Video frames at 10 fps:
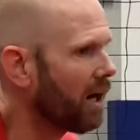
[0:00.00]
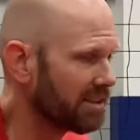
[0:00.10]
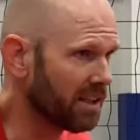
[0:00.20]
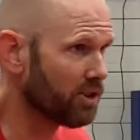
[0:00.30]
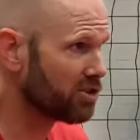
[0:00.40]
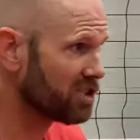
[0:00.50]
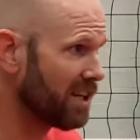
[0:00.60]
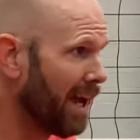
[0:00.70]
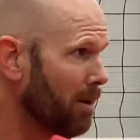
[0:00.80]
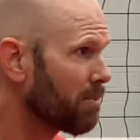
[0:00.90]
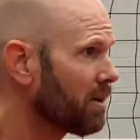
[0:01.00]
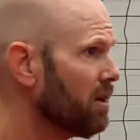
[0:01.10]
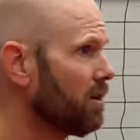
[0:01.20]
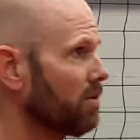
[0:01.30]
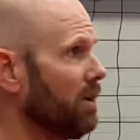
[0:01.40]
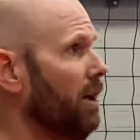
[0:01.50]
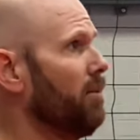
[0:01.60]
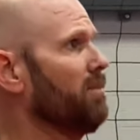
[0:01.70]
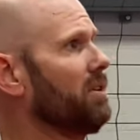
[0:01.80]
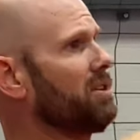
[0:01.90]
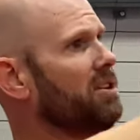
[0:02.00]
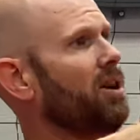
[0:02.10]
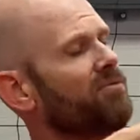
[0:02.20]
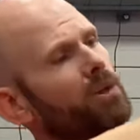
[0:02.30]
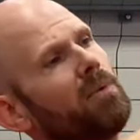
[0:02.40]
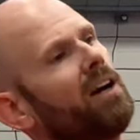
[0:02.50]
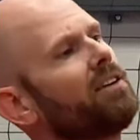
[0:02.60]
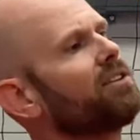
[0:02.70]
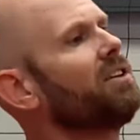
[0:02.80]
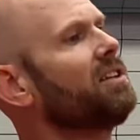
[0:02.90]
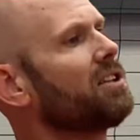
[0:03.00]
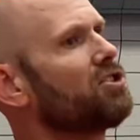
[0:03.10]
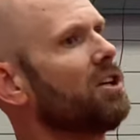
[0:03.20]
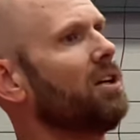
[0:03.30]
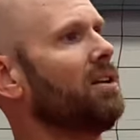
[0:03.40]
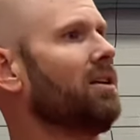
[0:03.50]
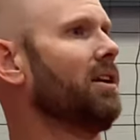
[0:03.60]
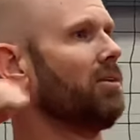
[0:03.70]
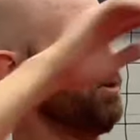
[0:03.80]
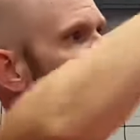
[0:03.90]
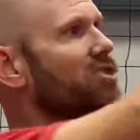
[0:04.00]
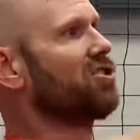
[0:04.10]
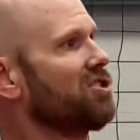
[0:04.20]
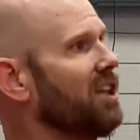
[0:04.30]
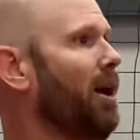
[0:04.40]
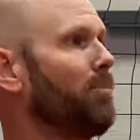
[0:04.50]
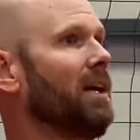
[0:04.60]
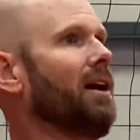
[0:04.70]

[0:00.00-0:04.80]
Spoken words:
Then there's snap, up, come from underneath the chin, and then we're snapping